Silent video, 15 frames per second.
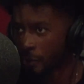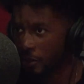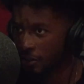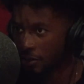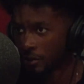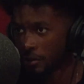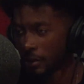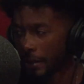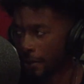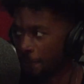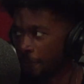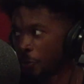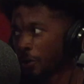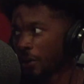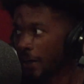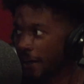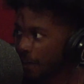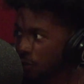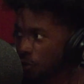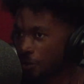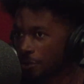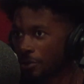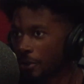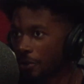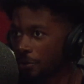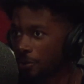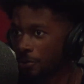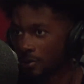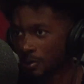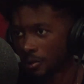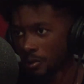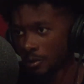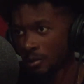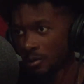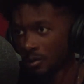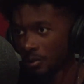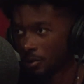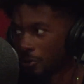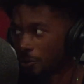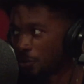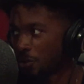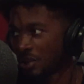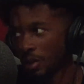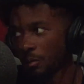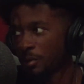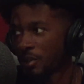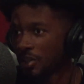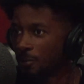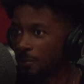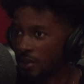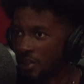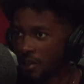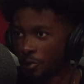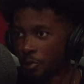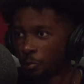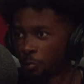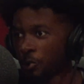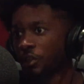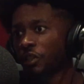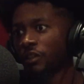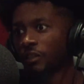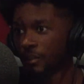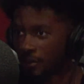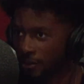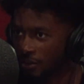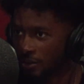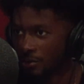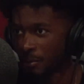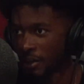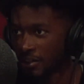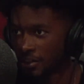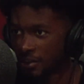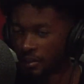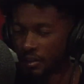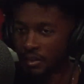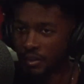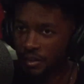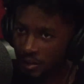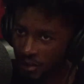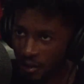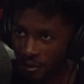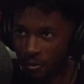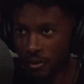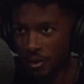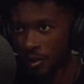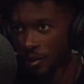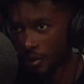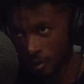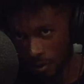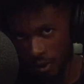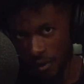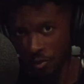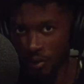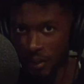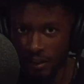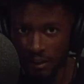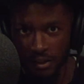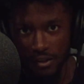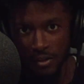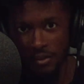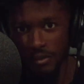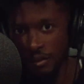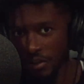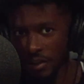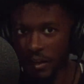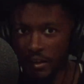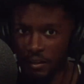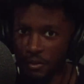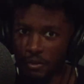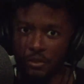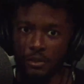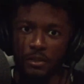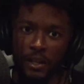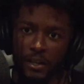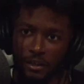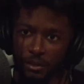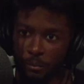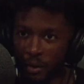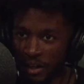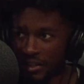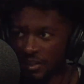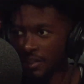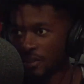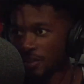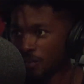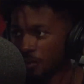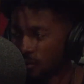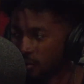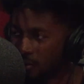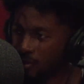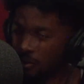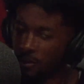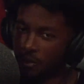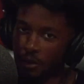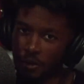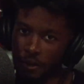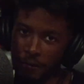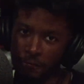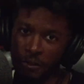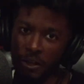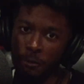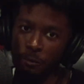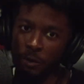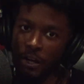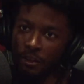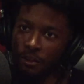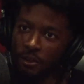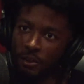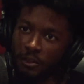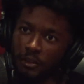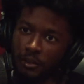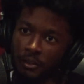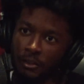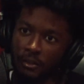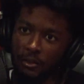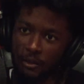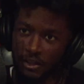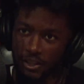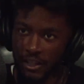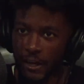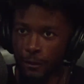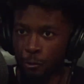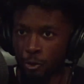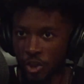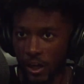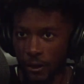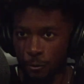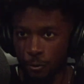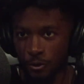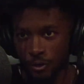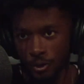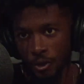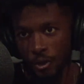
Basically, like if you're in danger, you know, it's gonna be something to tell you to run. Basically, so that's what that is. It's like the base. After that, we got the sacral chakra.